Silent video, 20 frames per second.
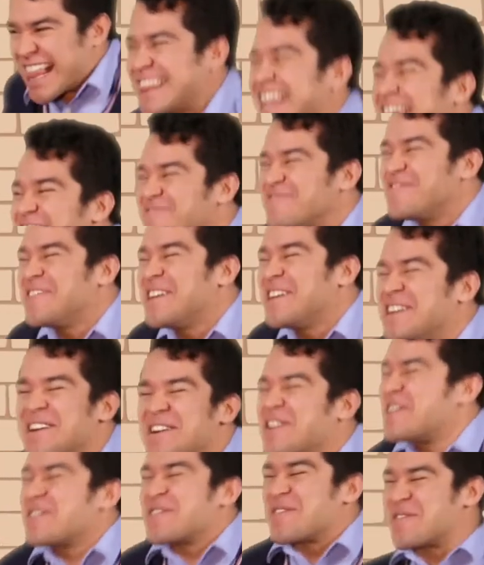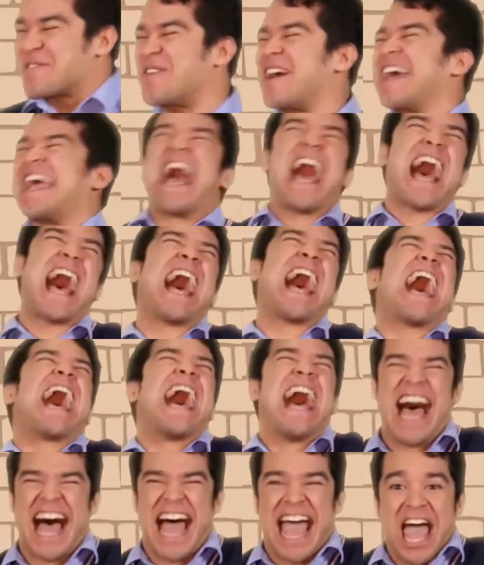laughing all the way.
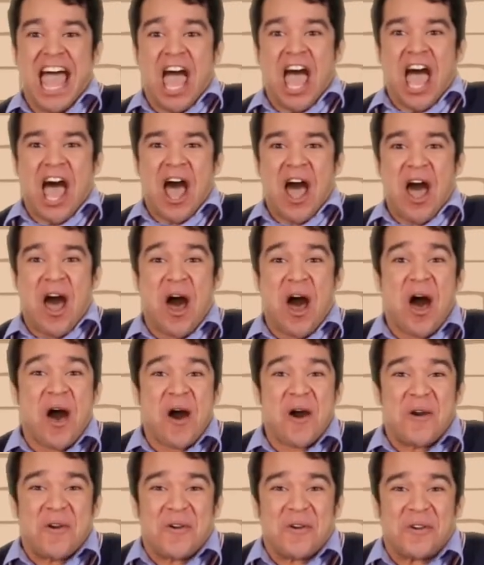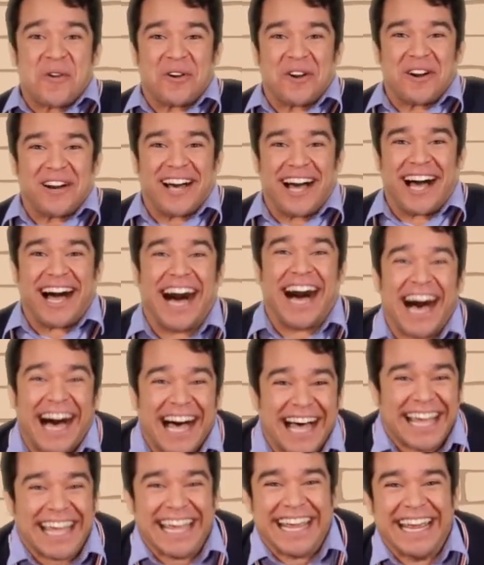Oh,
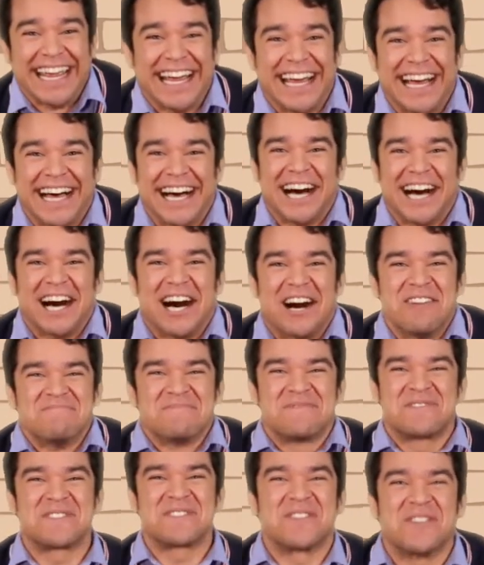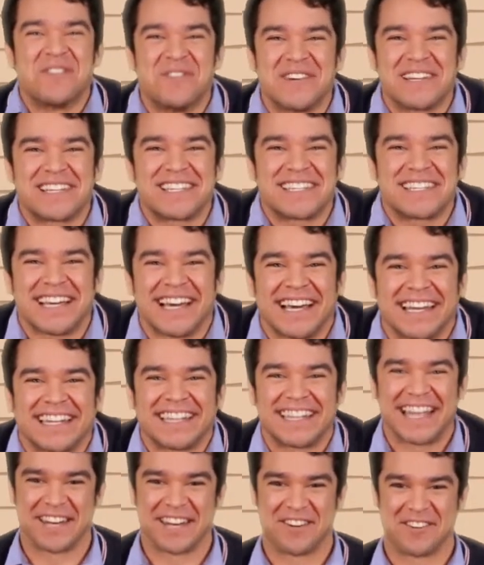hi. I'm so
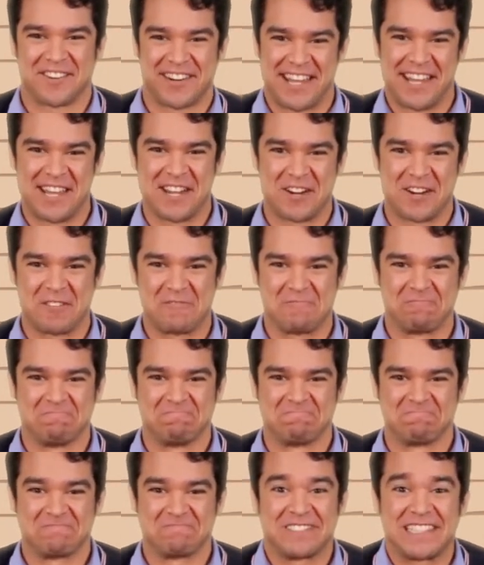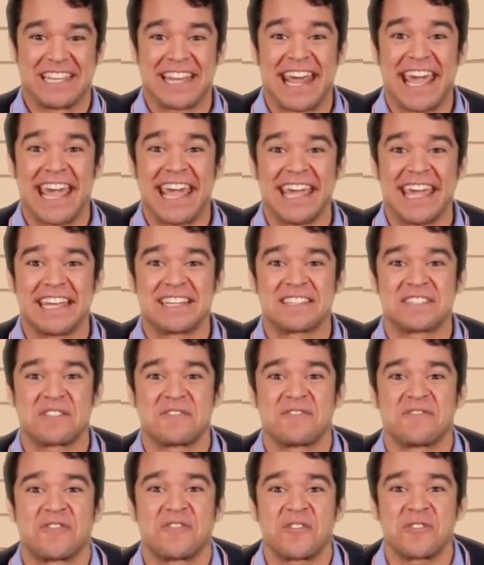excited that you're here. Today is the
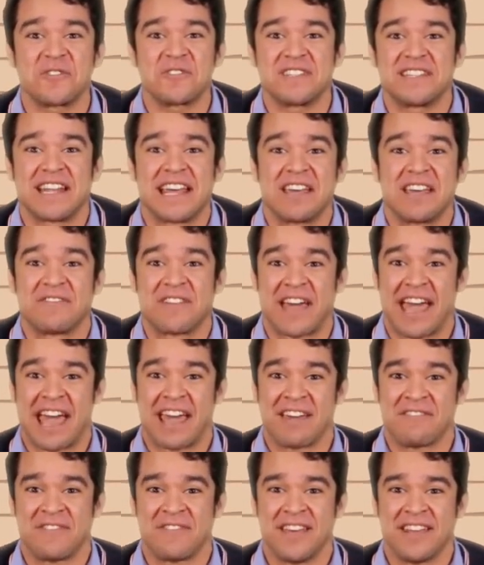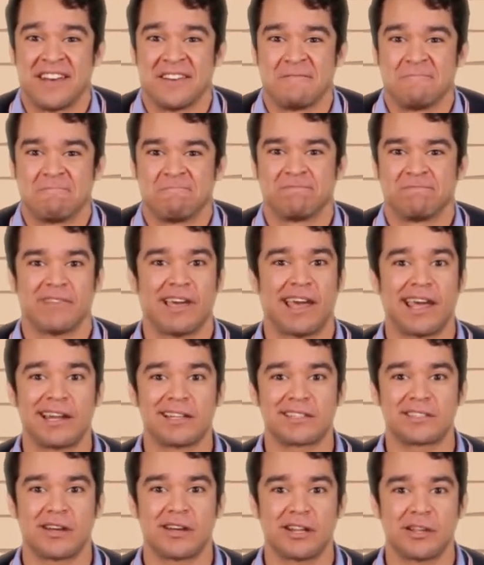first day of Advent, and
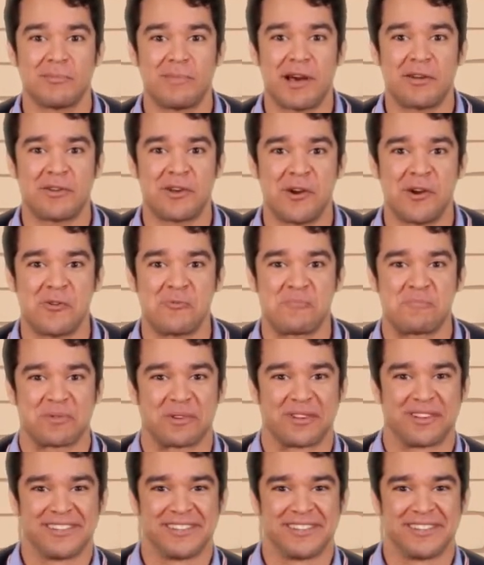it's all about hope.